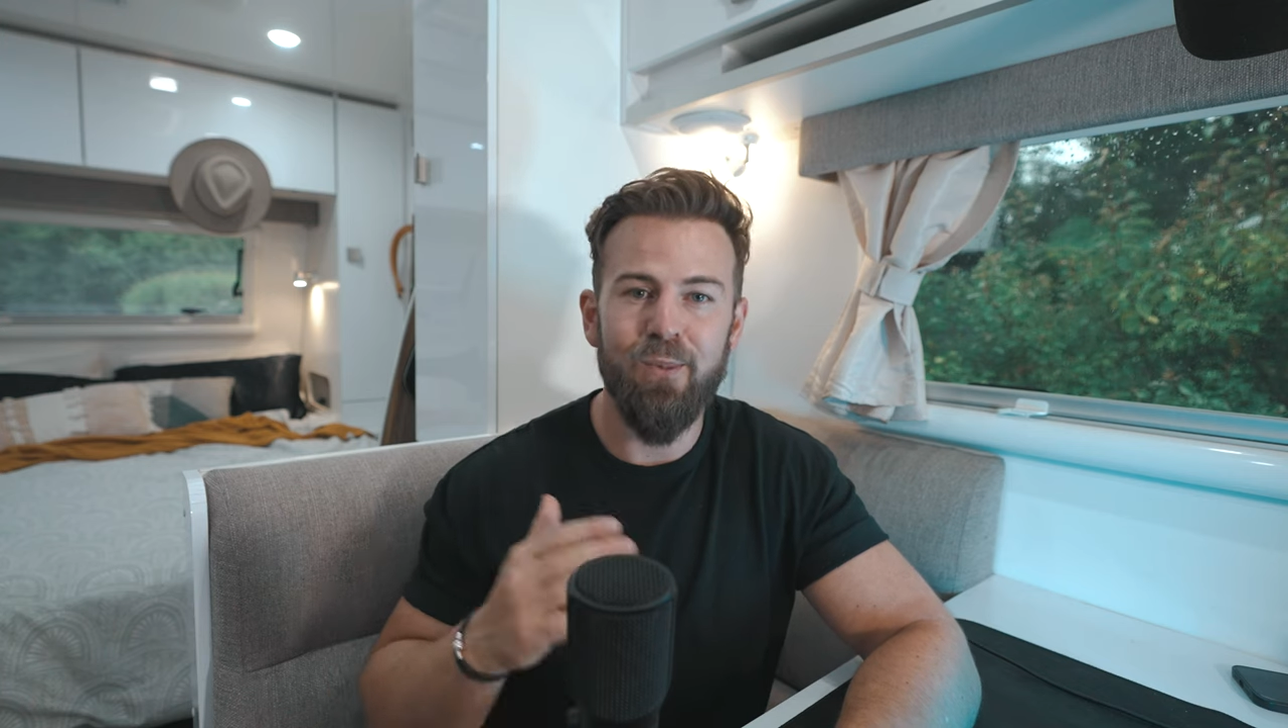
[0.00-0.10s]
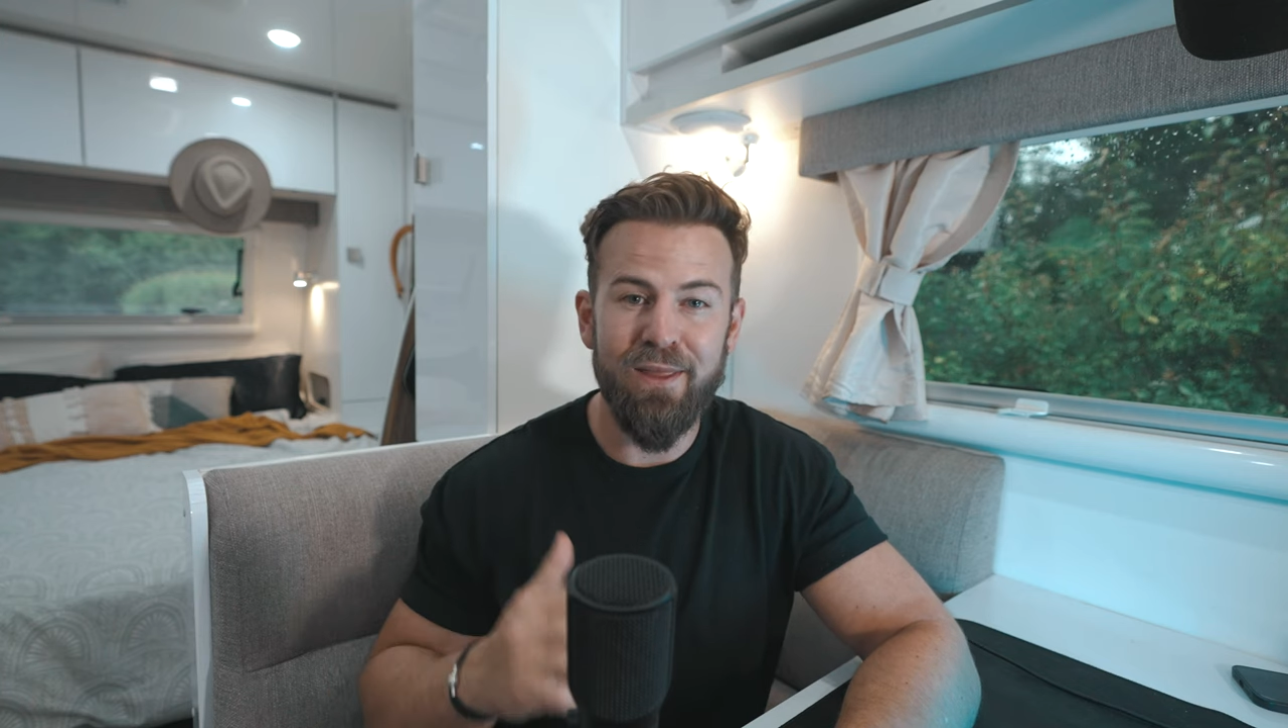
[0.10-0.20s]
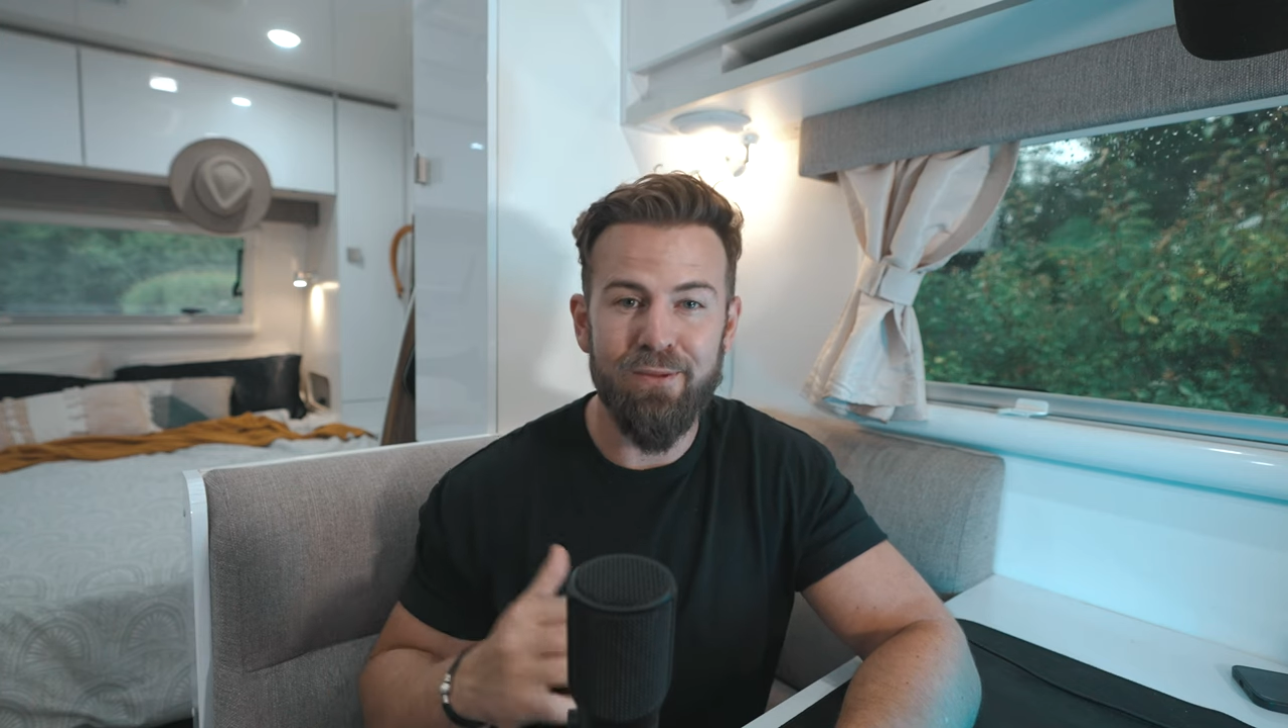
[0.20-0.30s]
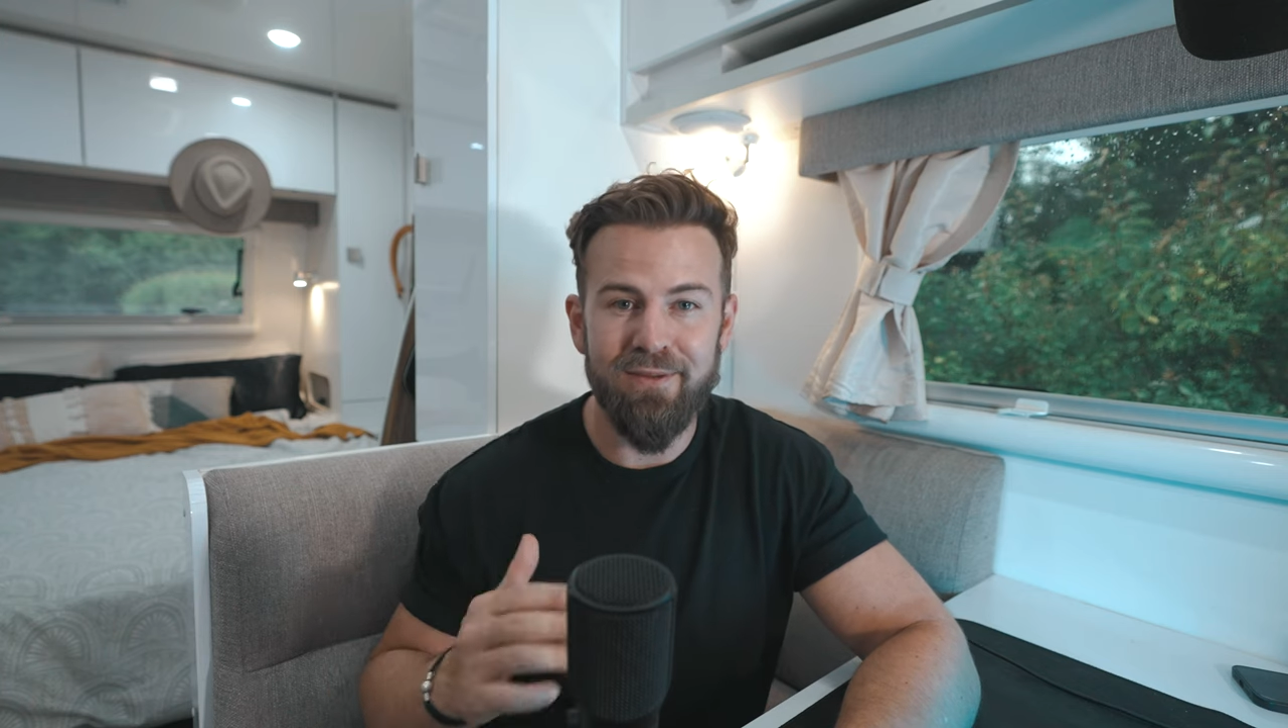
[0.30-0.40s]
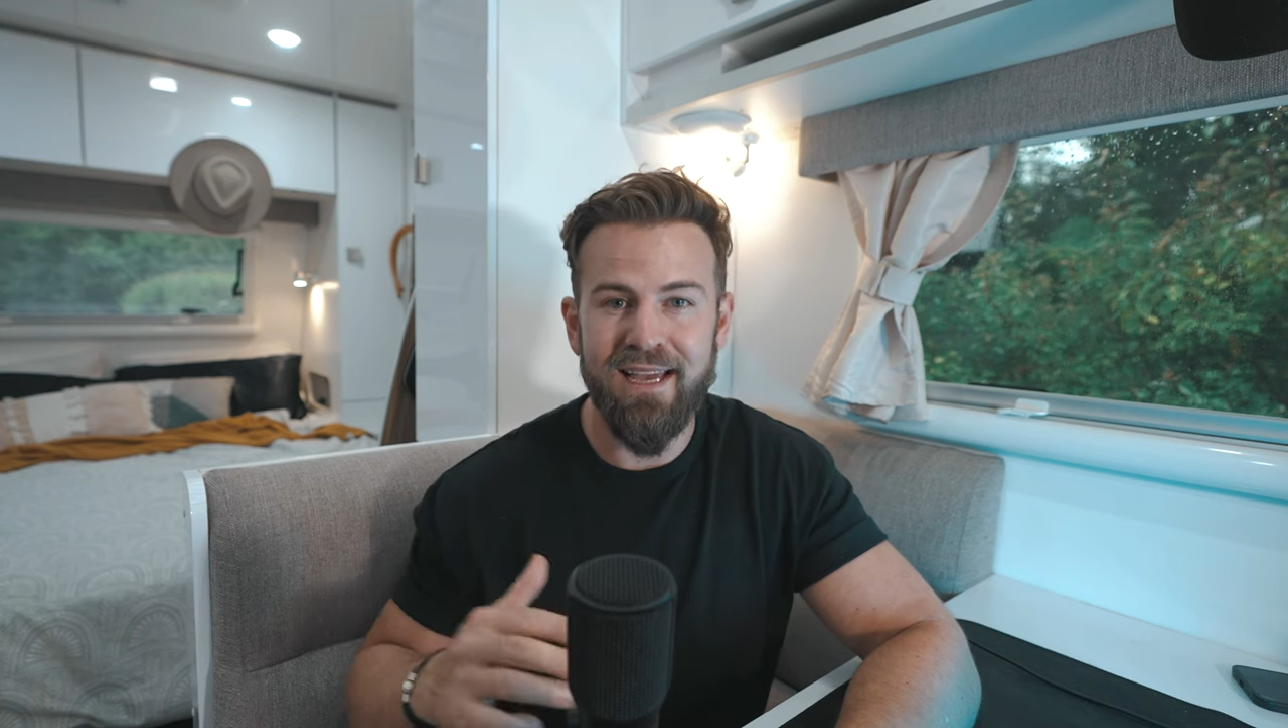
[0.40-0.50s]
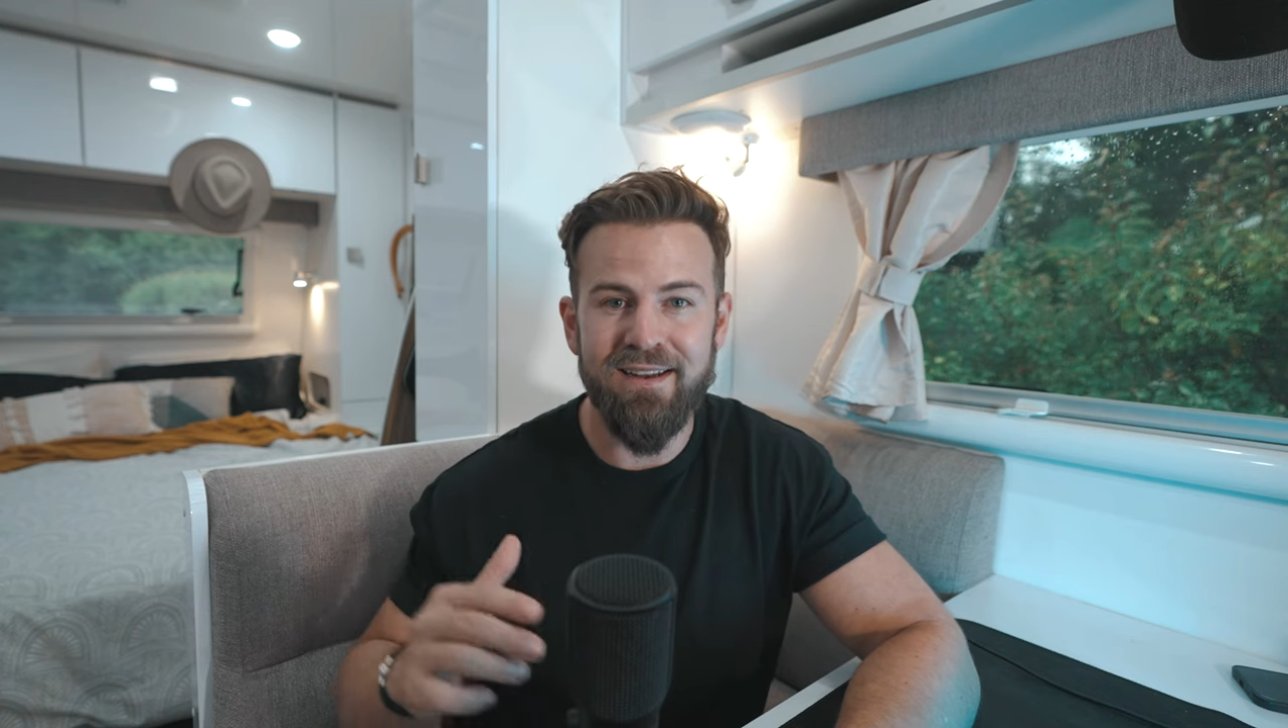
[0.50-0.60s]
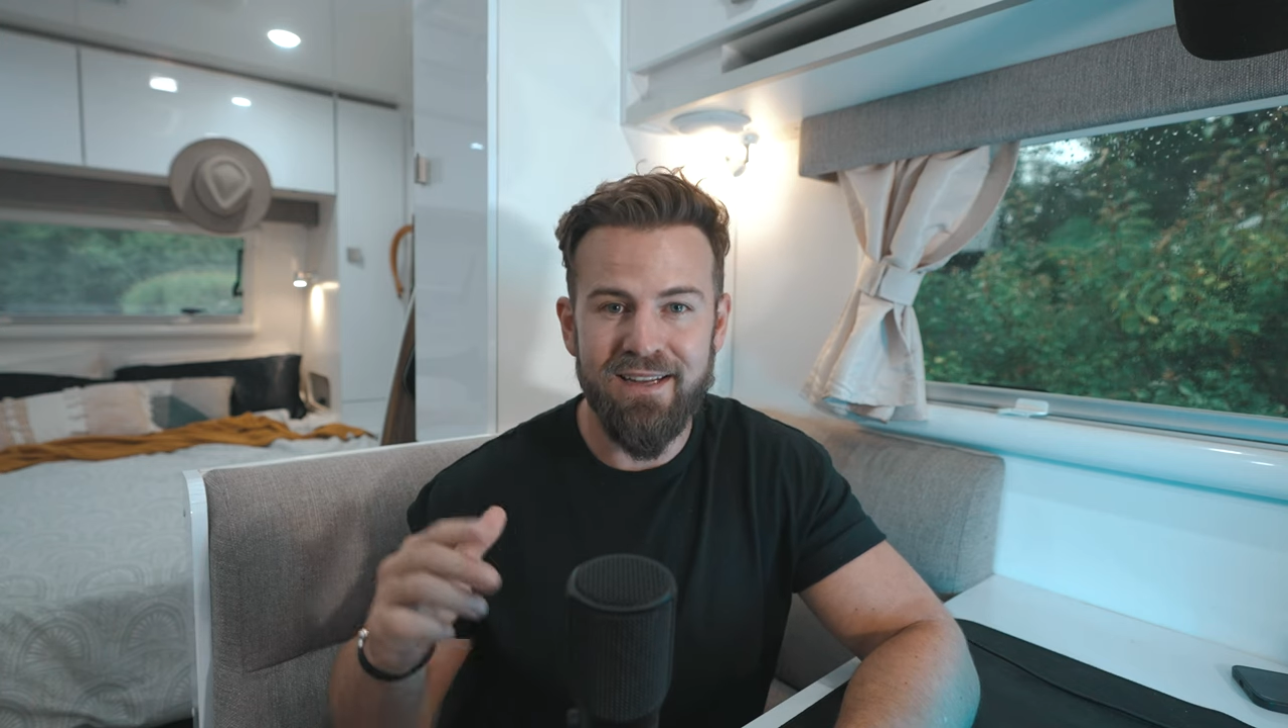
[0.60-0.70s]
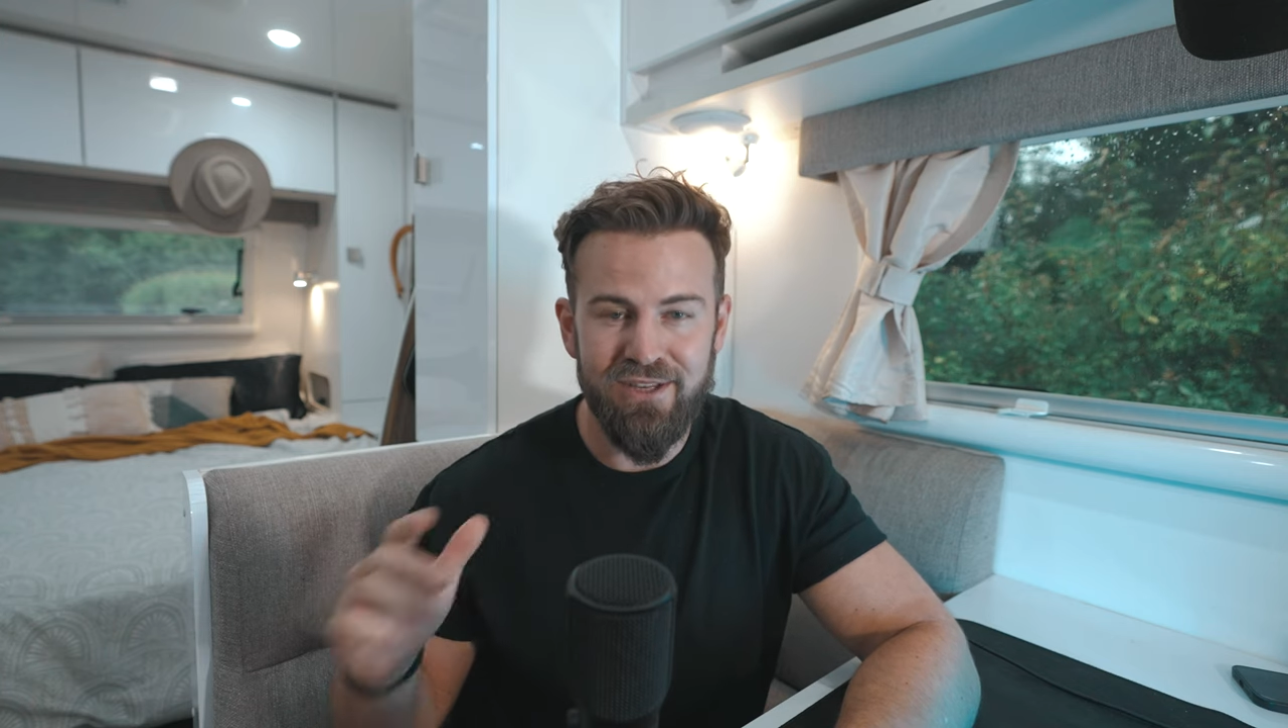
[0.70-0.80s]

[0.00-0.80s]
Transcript: weather-related